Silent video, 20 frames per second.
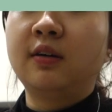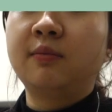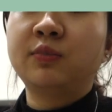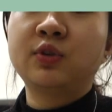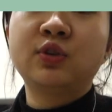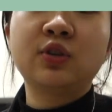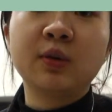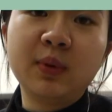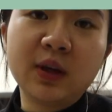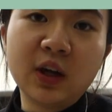
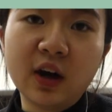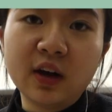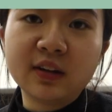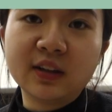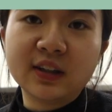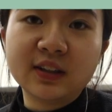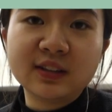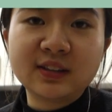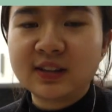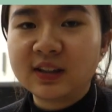to be
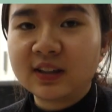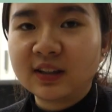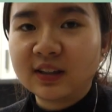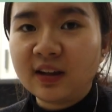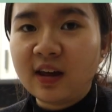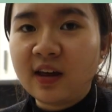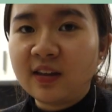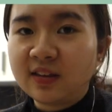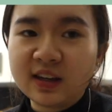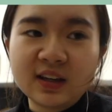honest,
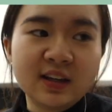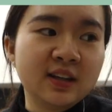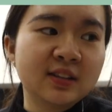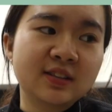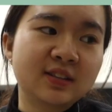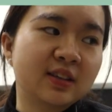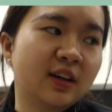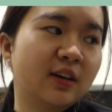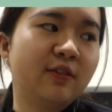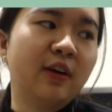these
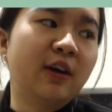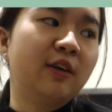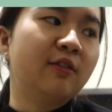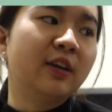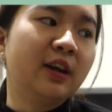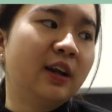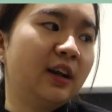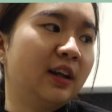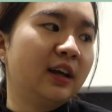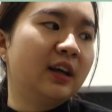stuff are
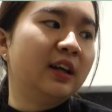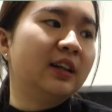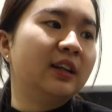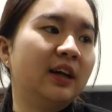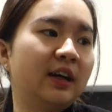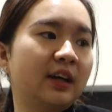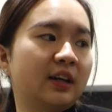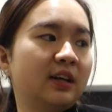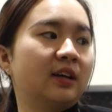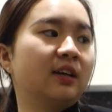really
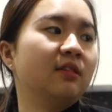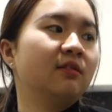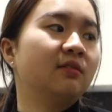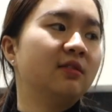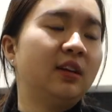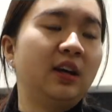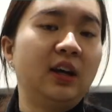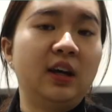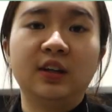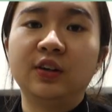like
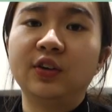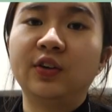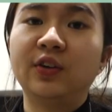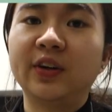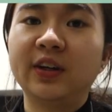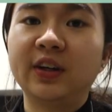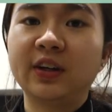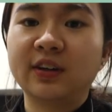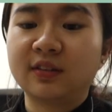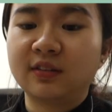
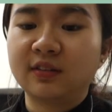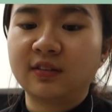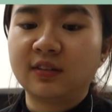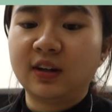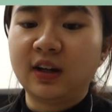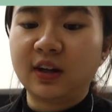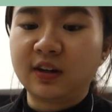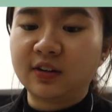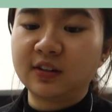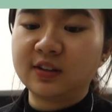annoying,
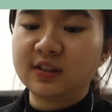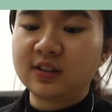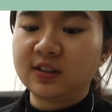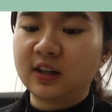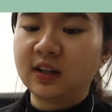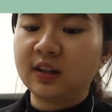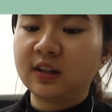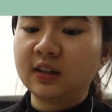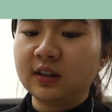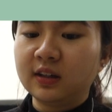I could
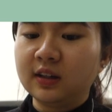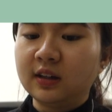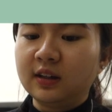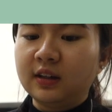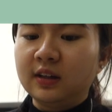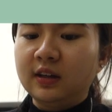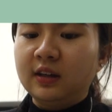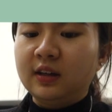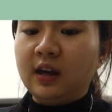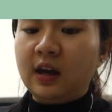say,
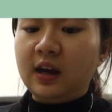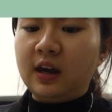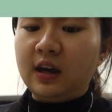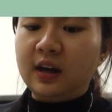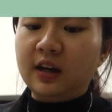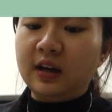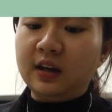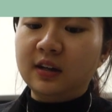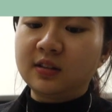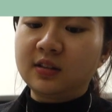
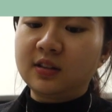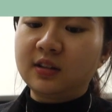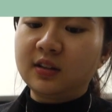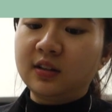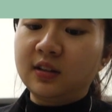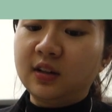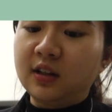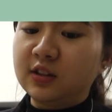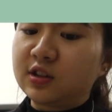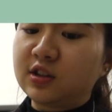and
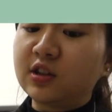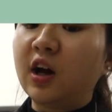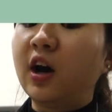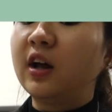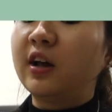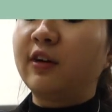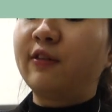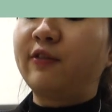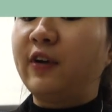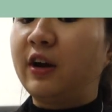it's
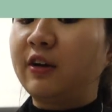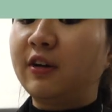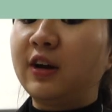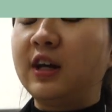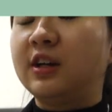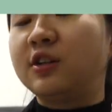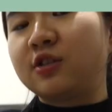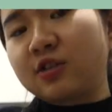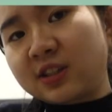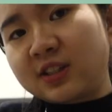not a very
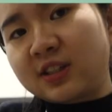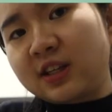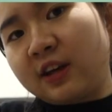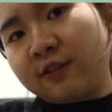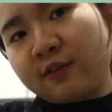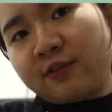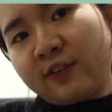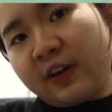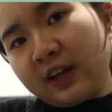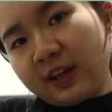
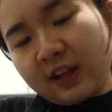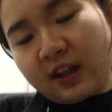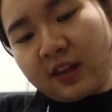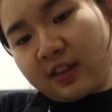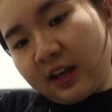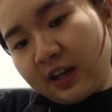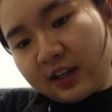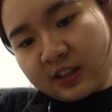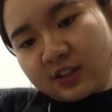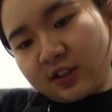interesting
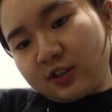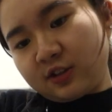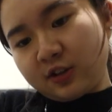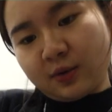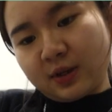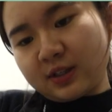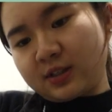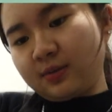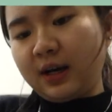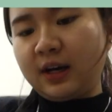thing to do
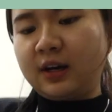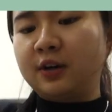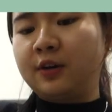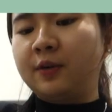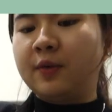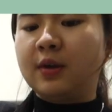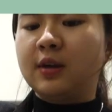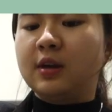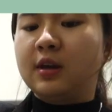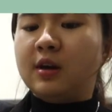as well.
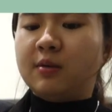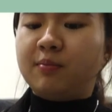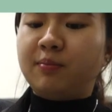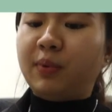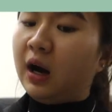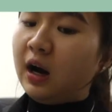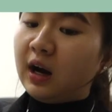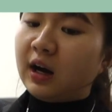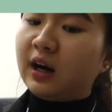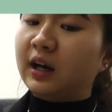
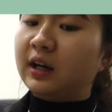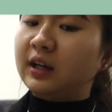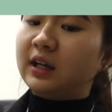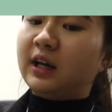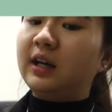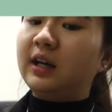But